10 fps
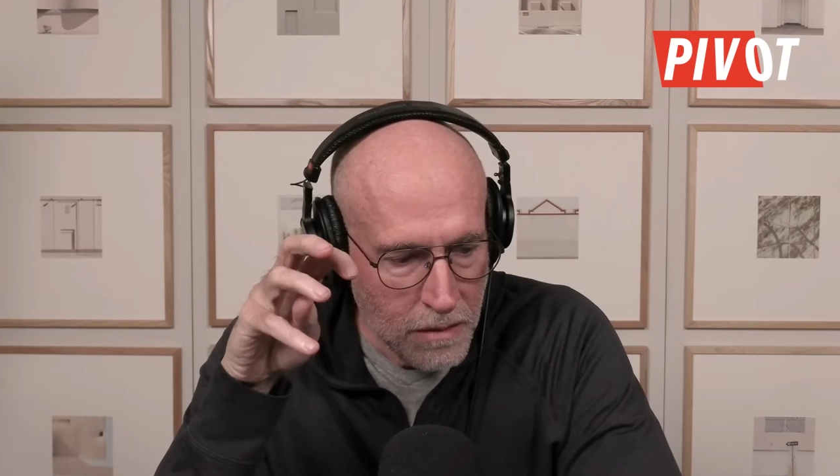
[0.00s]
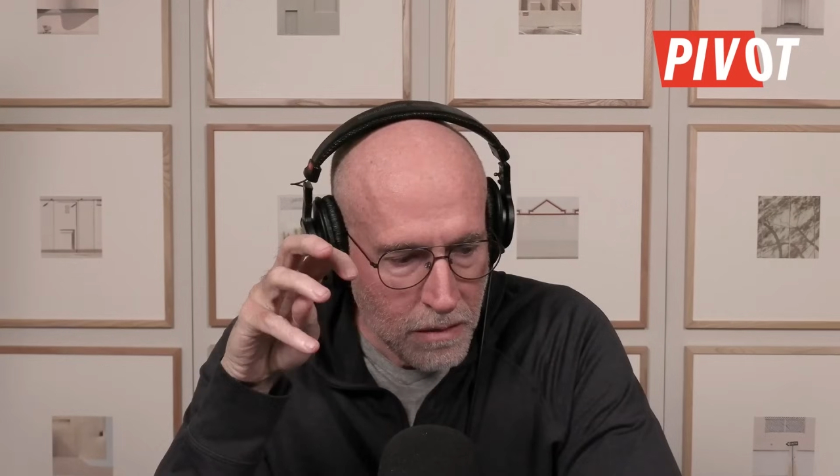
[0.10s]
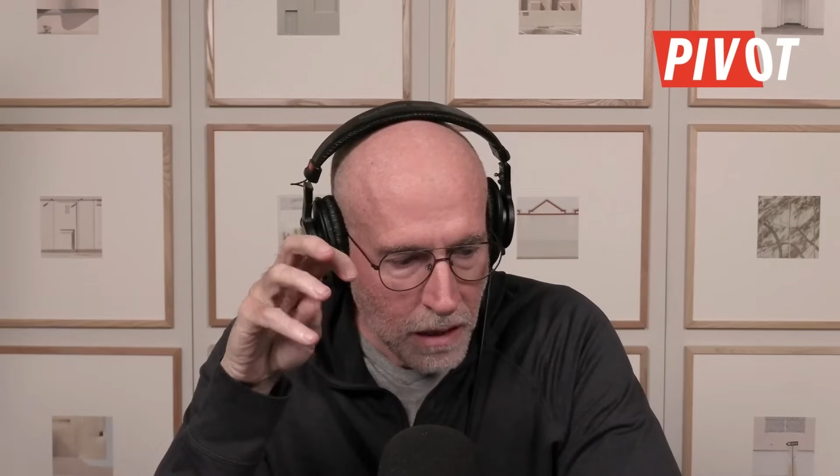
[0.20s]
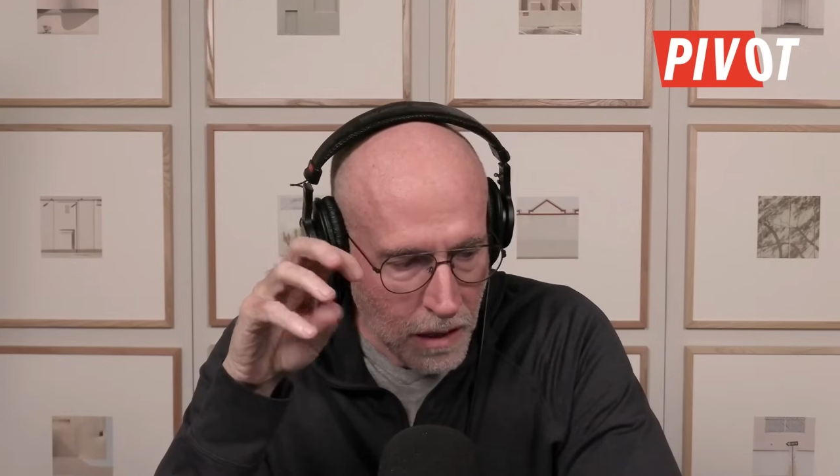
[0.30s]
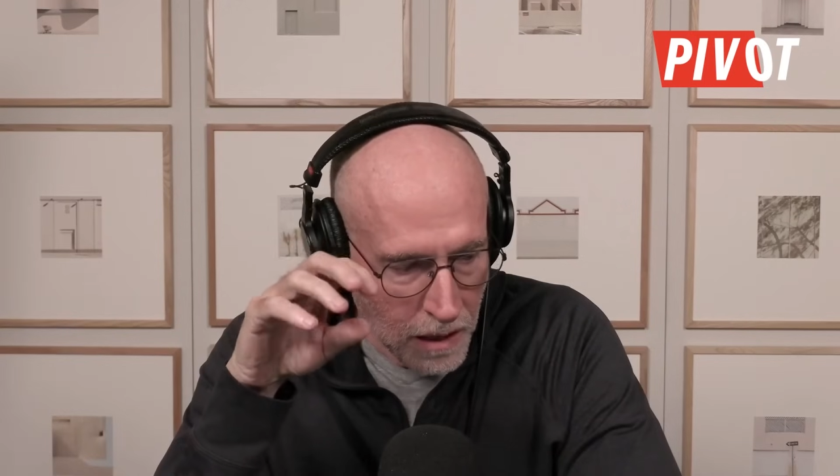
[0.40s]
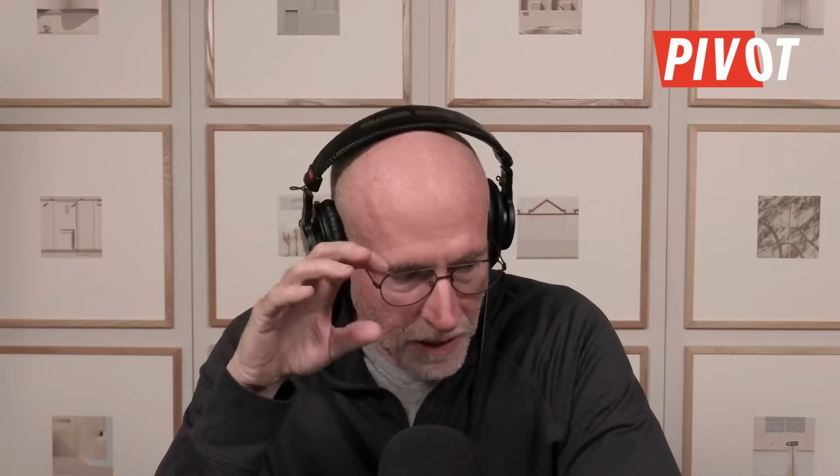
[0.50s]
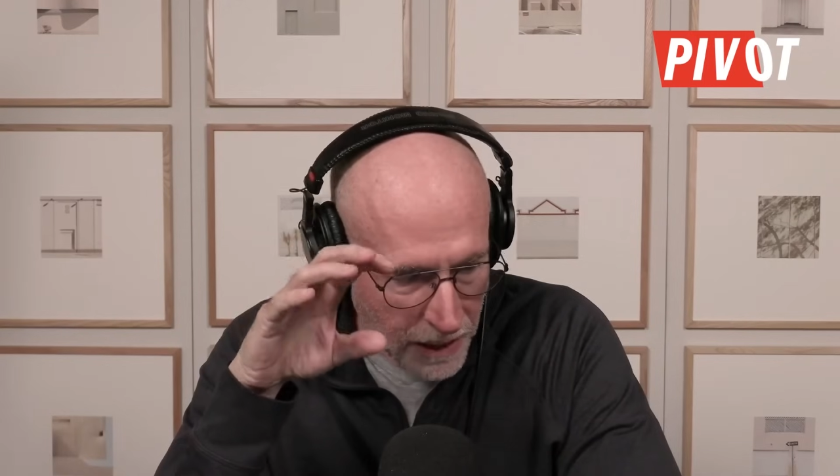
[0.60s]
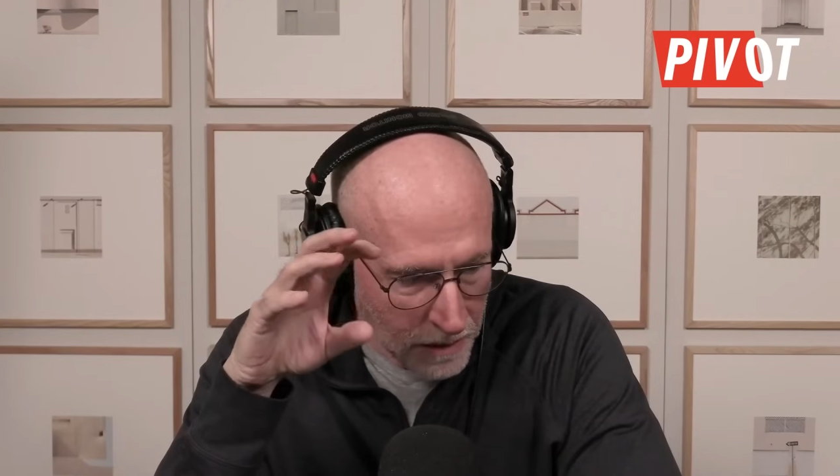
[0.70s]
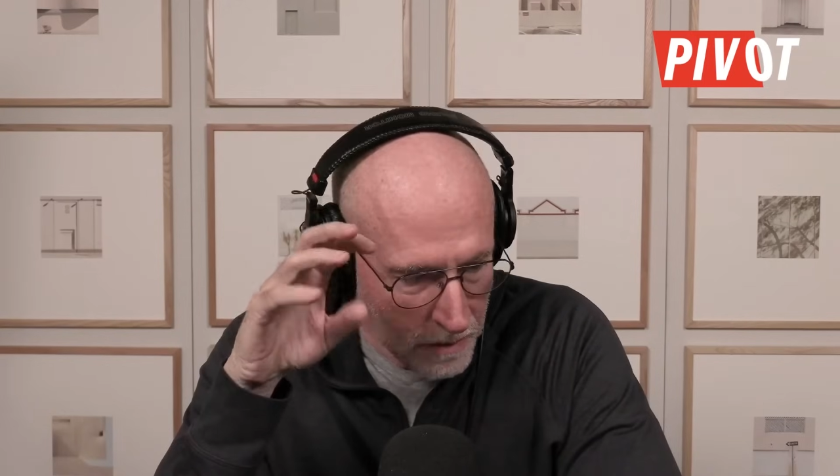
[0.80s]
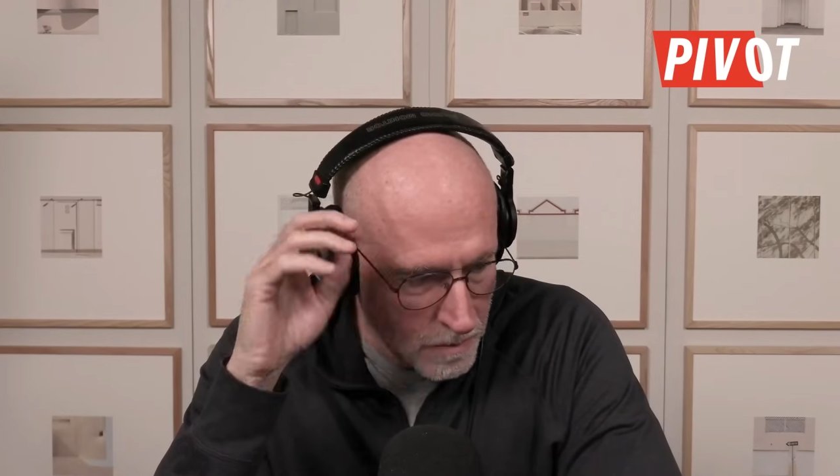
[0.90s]
I've
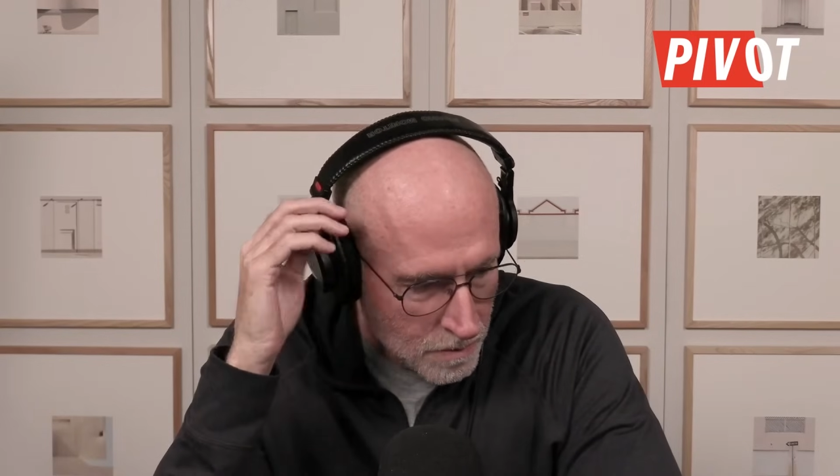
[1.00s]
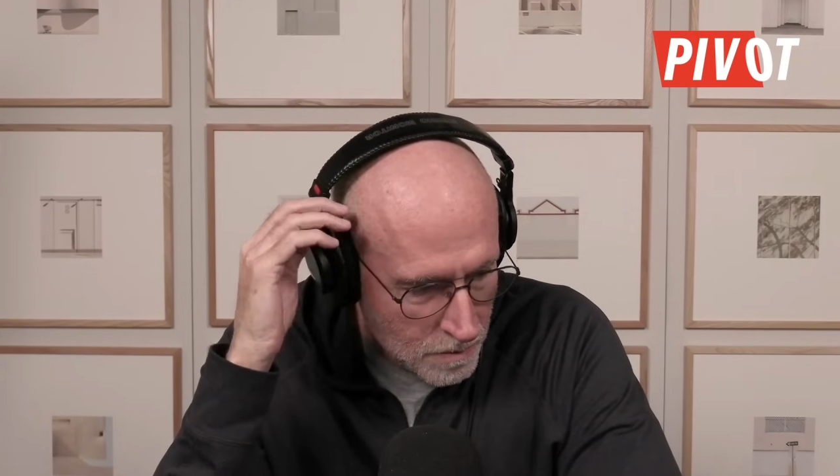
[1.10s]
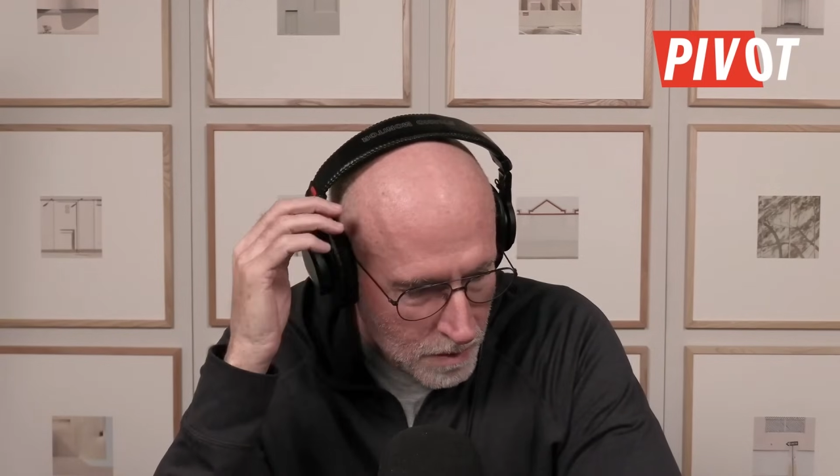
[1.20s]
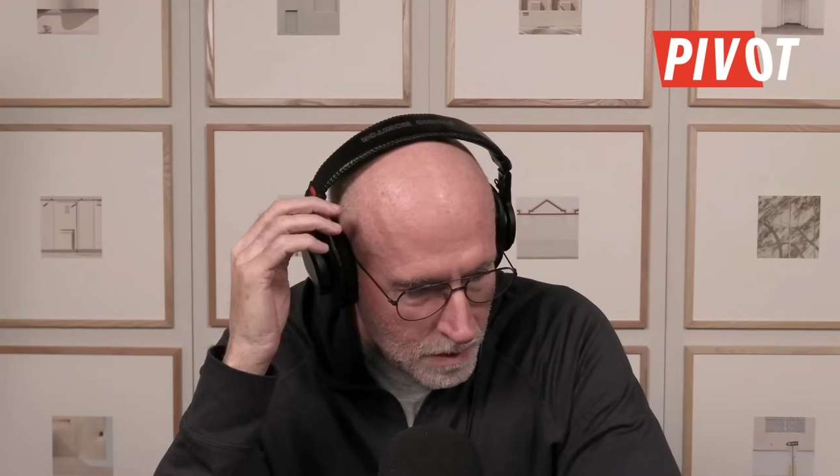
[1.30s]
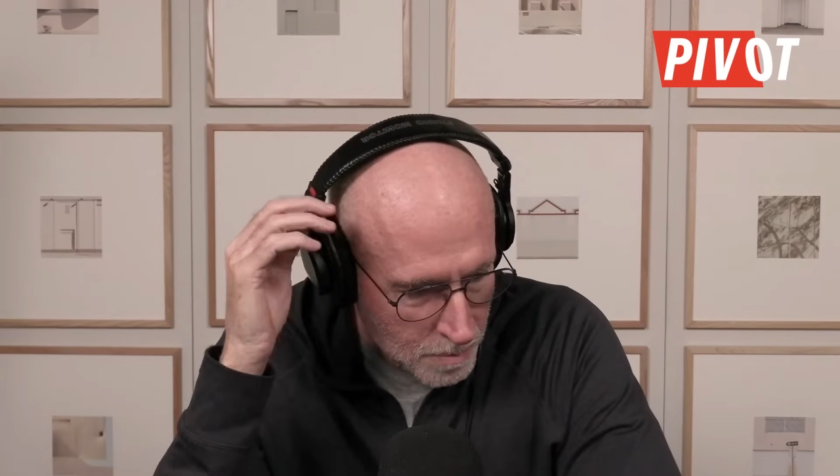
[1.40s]
had the